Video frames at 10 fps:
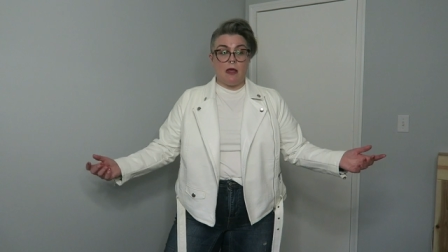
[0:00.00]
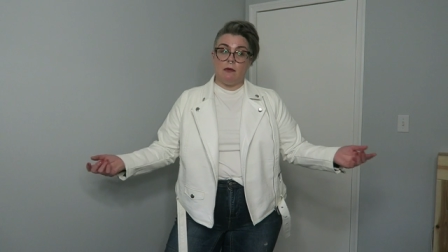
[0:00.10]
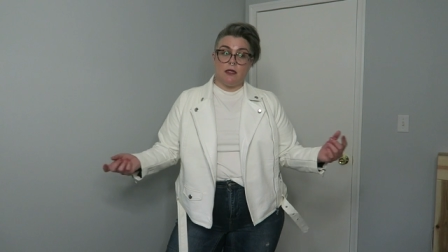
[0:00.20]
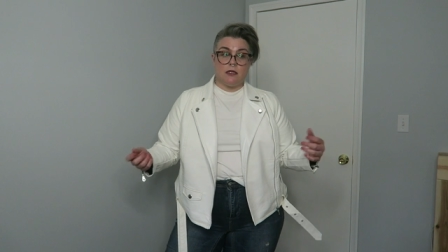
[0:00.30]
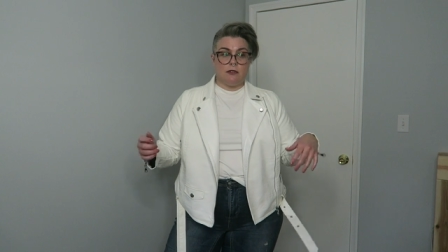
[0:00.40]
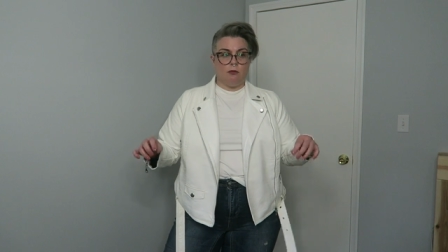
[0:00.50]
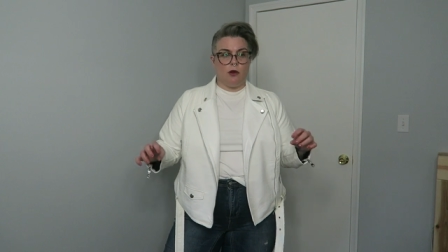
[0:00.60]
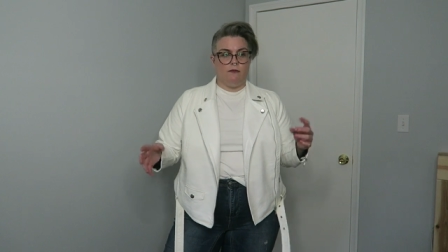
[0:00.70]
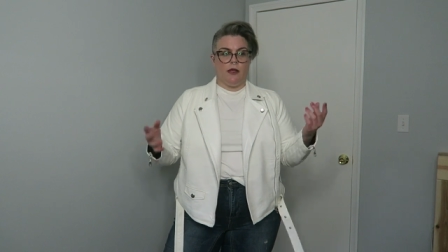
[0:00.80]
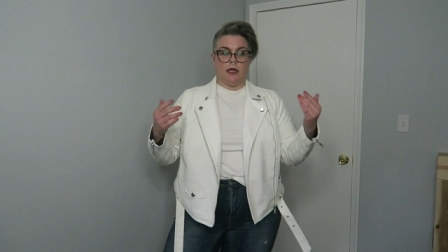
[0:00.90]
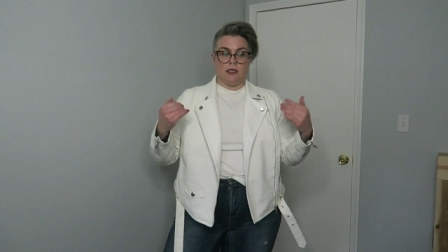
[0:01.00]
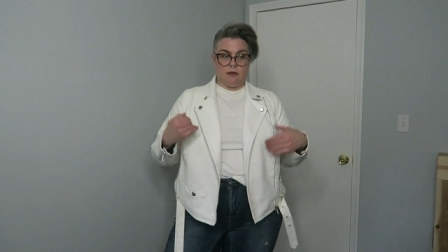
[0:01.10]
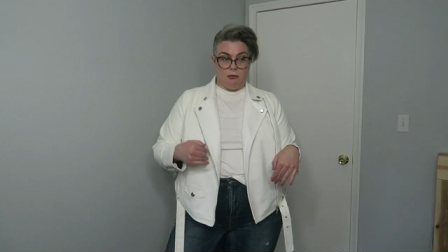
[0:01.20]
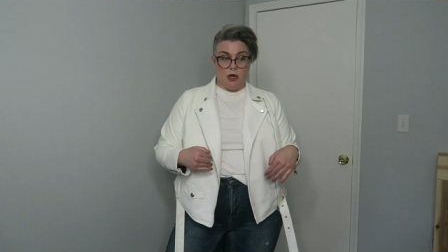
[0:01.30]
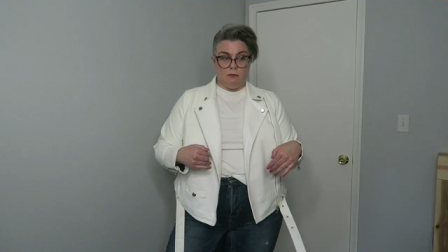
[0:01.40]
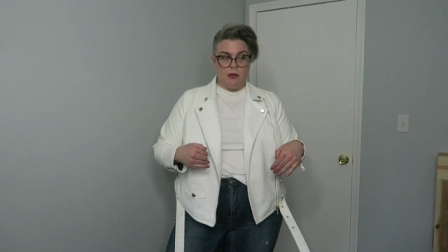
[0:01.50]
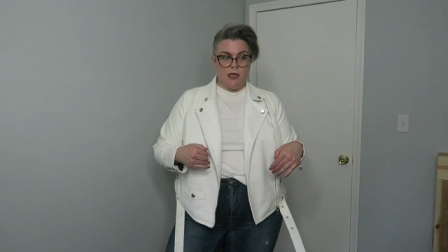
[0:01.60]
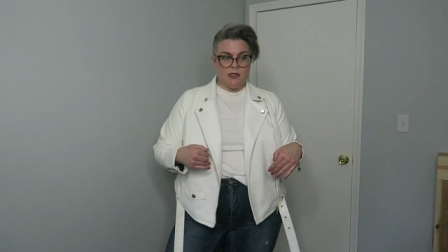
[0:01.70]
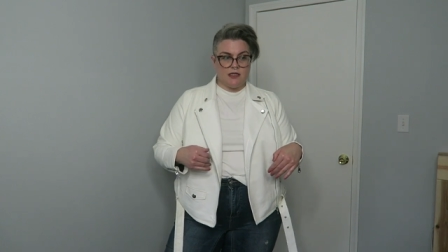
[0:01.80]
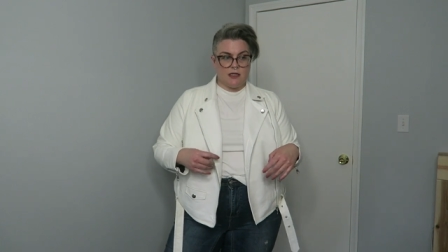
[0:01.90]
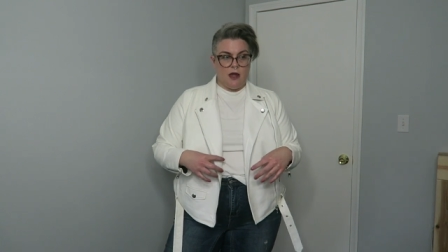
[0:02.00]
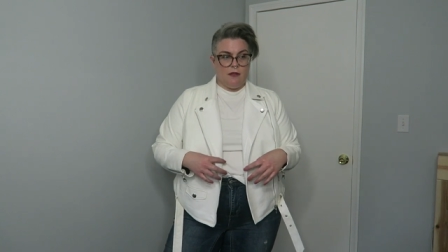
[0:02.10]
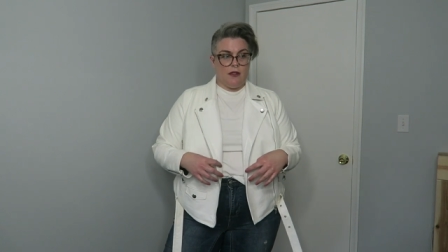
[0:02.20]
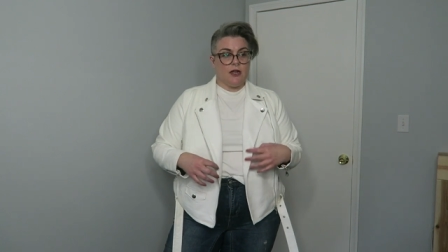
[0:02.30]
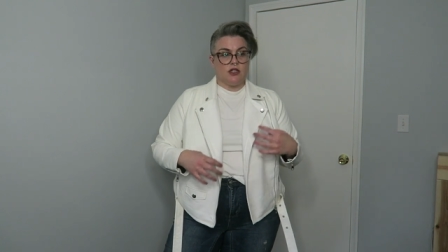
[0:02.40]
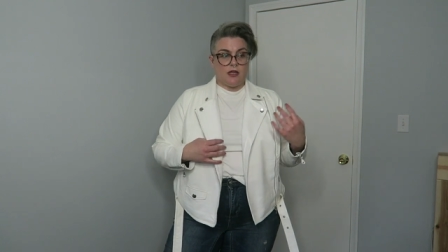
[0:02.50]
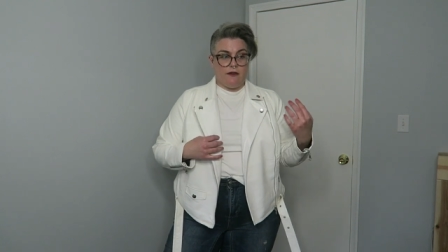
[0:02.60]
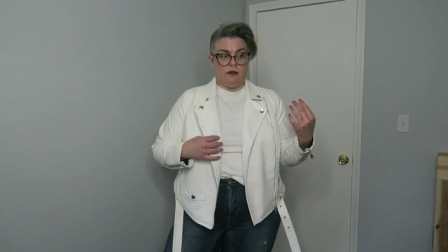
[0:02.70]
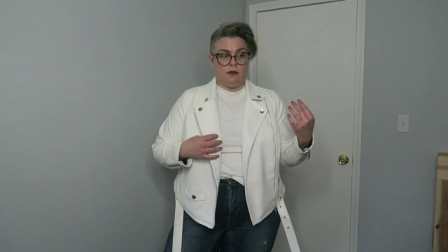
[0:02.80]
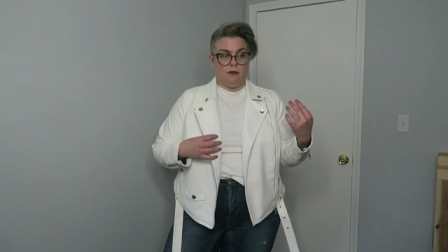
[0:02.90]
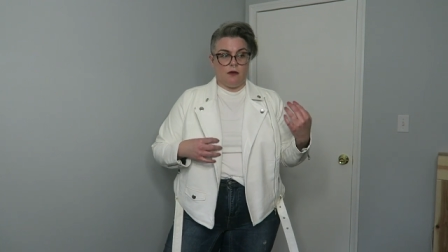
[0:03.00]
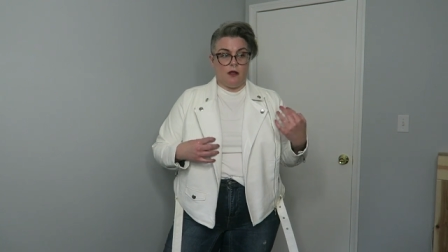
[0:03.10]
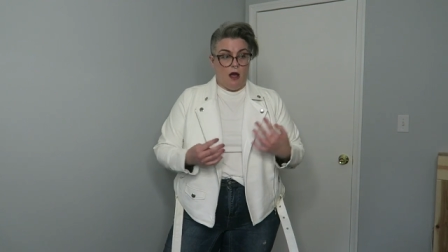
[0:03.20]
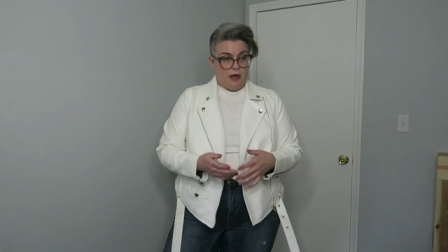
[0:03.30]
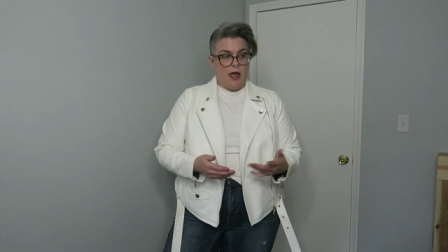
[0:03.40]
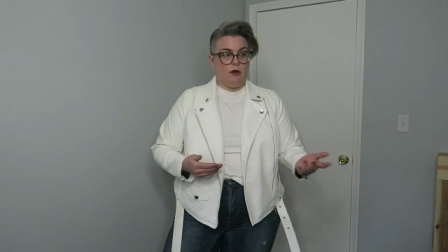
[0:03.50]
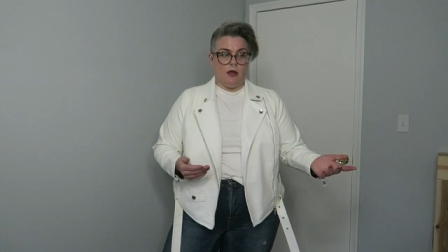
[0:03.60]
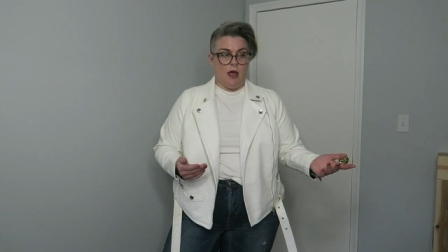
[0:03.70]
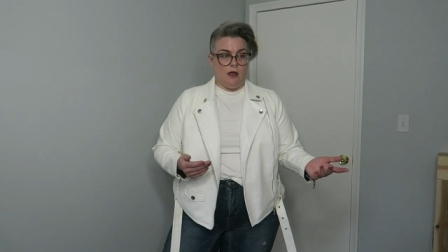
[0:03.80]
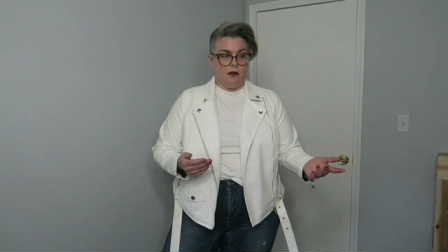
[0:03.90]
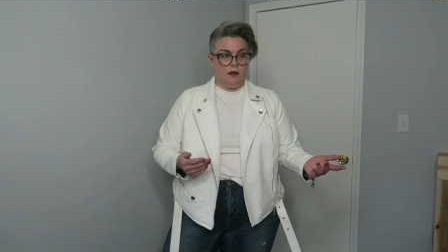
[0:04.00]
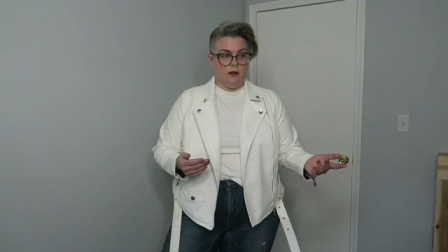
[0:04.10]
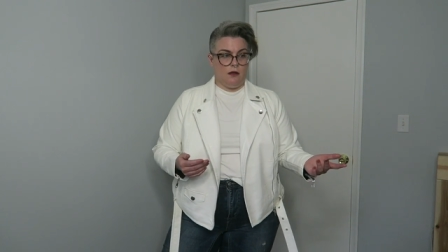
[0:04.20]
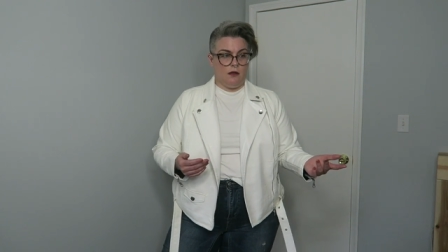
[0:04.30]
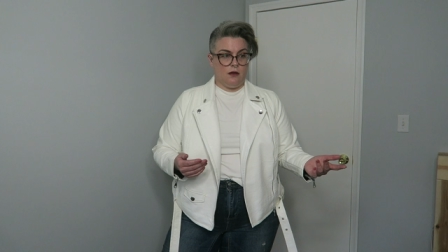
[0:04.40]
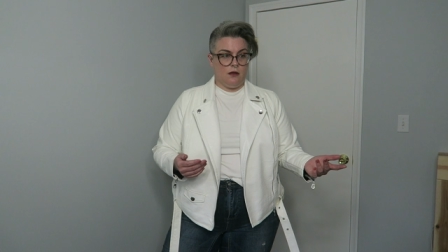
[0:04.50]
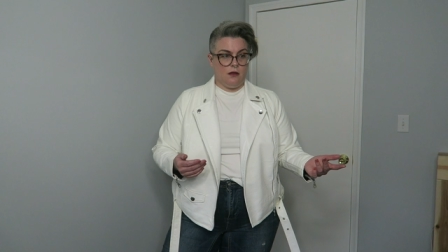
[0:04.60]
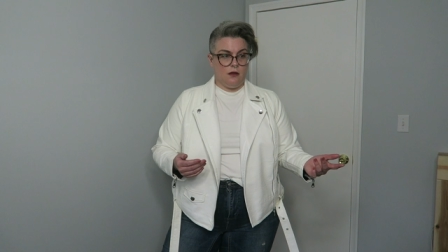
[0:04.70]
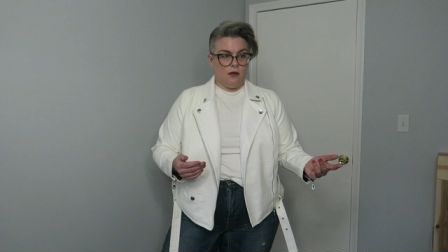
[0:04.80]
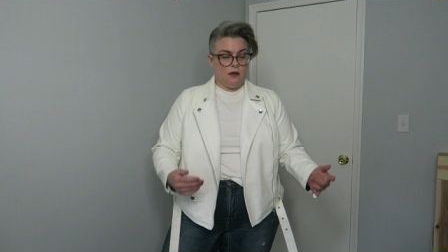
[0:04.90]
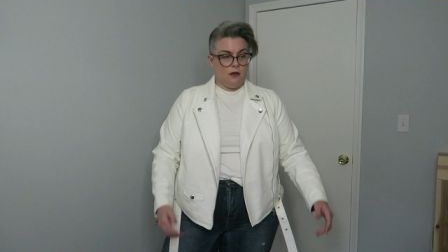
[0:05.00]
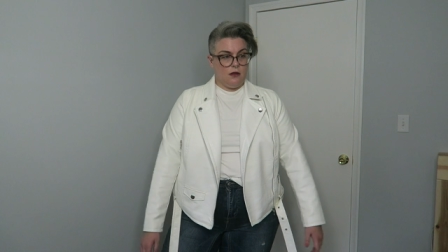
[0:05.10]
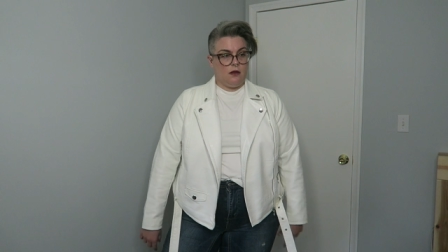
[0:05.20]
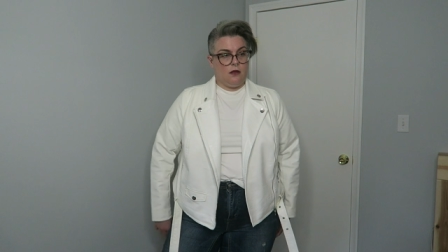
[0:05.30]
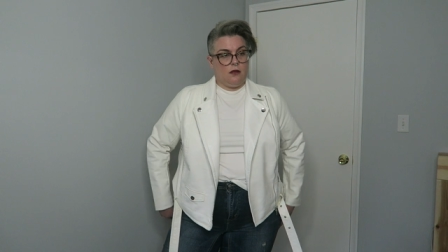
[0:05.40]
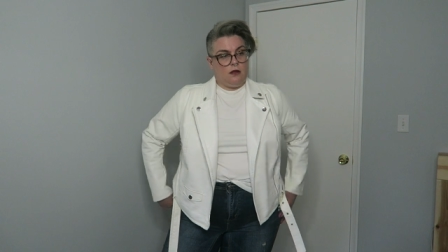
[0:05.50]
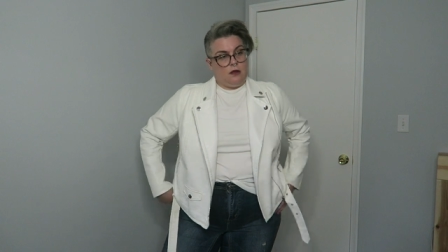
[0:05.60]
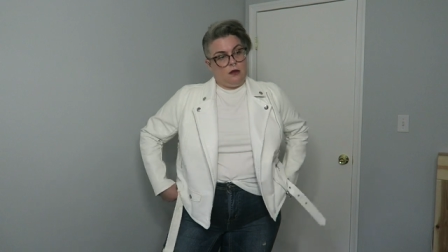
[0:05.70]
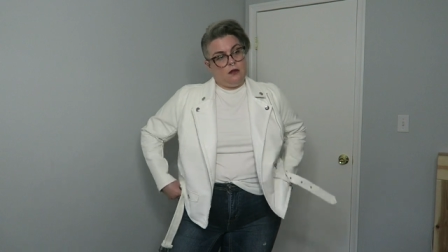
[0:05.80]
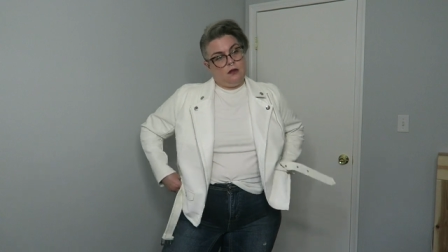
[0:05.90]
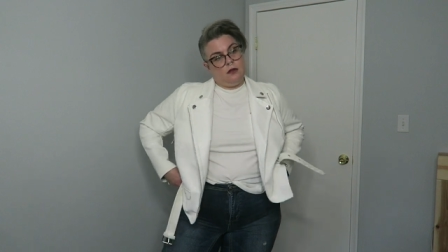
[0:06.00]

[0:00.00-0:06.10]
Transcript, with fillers: maybe this is more of like a spring piece that I just haven't gotten out yet. And like over a black tank top.